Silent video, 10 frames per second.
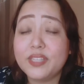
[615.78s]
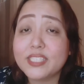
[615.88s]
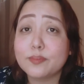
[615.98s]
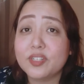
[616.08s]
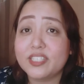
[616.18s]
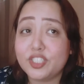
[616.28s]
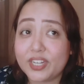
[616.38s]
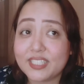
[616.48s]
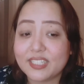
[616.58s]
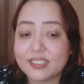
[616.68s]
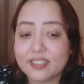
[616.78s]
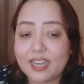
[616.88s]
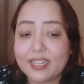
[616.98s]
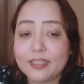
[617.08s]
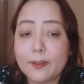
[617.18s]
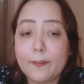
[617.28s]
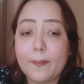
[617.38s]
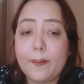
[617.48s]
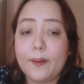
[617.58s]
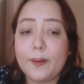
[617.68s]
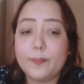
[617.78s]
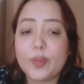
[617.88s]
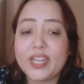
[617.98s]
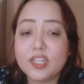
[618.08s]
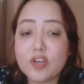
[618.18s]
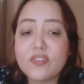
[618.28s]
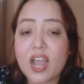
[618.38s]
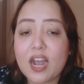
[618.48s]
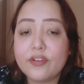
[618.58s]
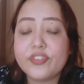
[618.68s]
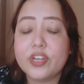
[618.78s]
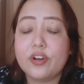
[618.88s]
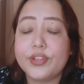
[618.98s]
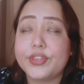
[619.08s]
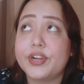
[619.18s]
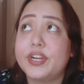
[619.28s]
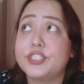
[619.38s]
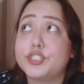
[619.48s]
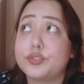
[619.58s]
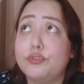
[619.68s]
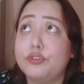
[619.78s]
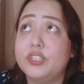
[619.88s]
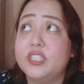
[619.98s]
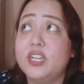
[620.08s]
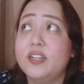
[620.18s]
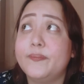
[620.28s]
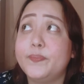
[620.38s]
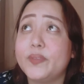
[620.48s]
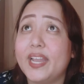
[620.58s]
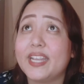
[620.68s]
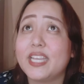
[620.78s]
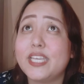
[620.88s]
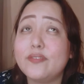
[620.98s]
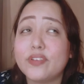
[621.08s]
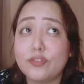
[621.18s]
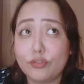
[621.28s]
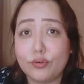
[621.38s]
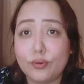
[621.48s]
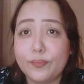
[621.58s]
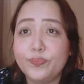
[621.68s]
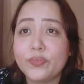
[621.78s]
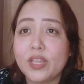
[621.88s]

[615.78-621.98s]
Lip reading: this book addresses that. I loved how the author showed, like, even though